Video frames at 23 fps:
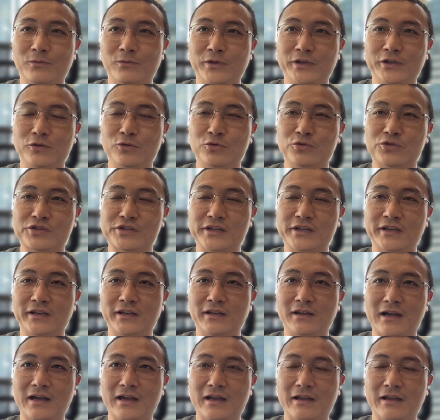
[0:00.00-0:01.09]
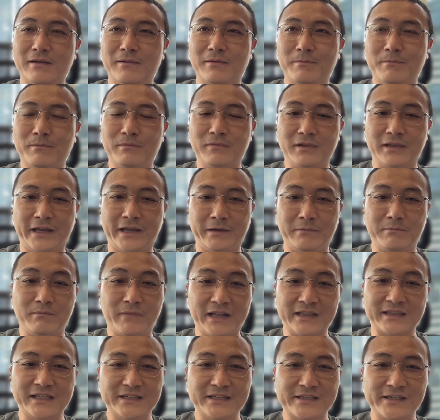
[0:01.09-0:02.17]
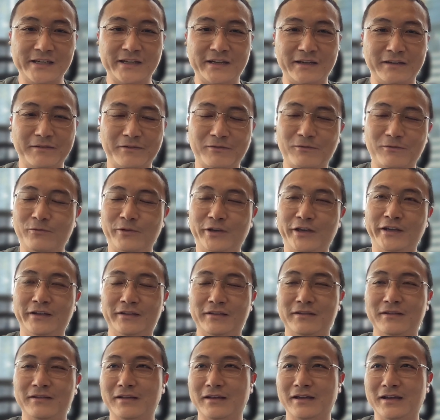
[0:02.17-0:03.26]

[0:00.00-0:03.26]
we using like multi-sig with